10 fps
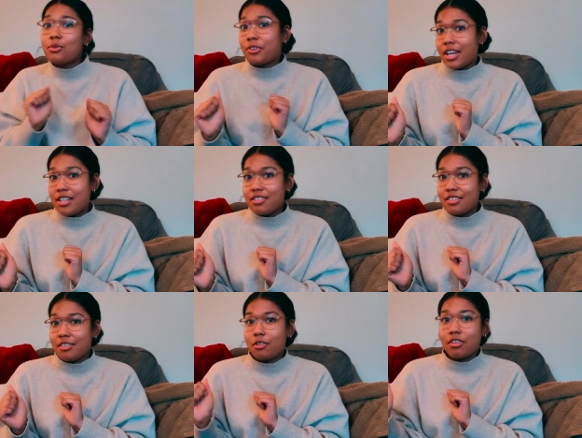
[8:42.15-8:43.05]
Great.
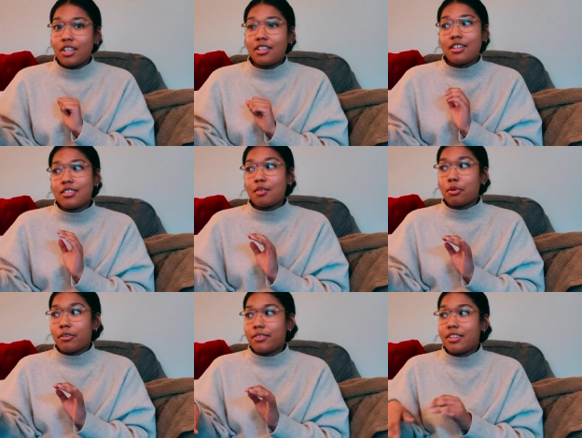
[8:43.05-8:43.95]
If you're running, that's like
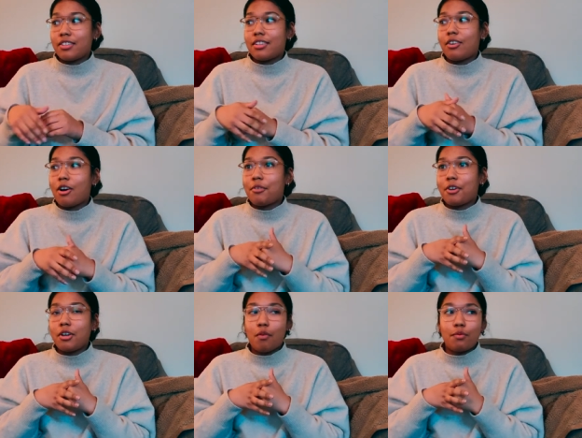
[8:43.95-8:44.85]
perfect. They are
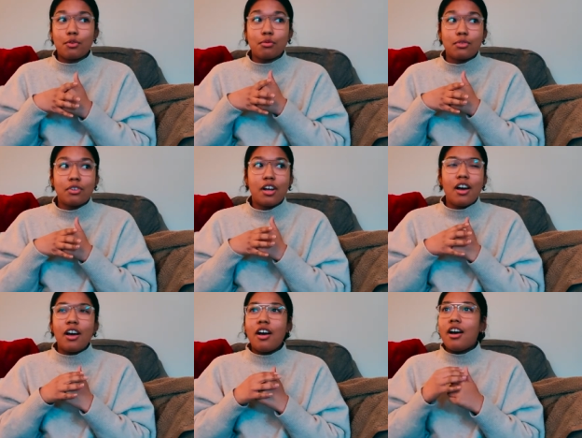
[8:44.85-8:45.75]
very comfortable.
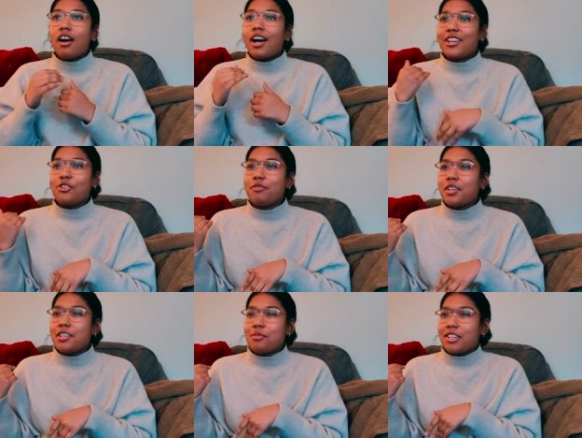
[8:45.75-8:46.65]
I don't know if
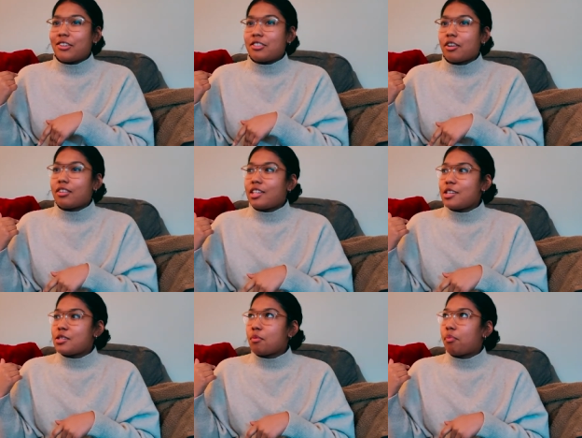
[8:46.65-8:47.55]
anyone else heard
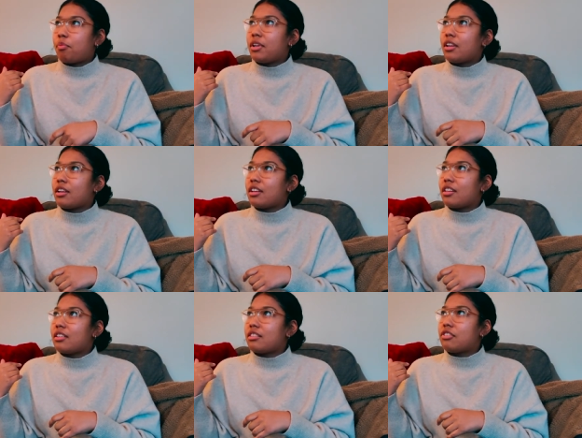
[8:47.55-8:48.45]
this, but
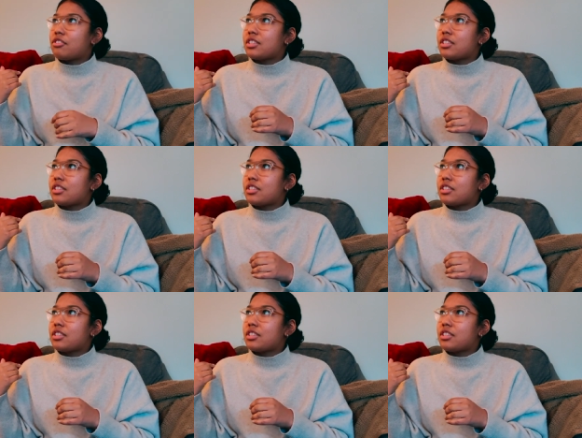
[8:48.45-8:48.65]
there's